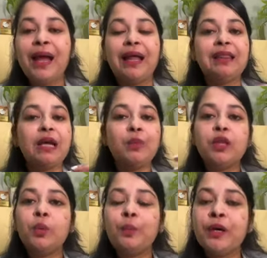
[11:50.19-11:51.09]
And then when
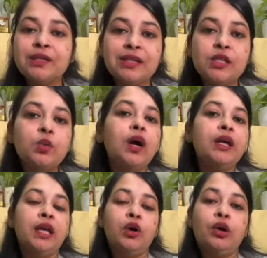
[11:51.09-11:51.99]
the person is
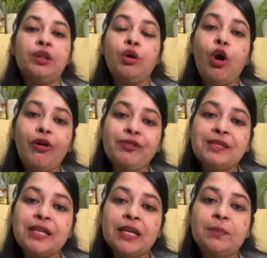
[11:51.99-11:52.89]
working or in the
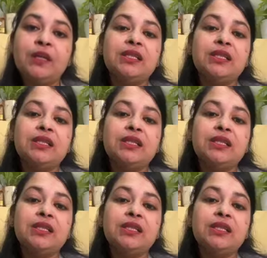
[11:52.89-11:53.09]
office setup,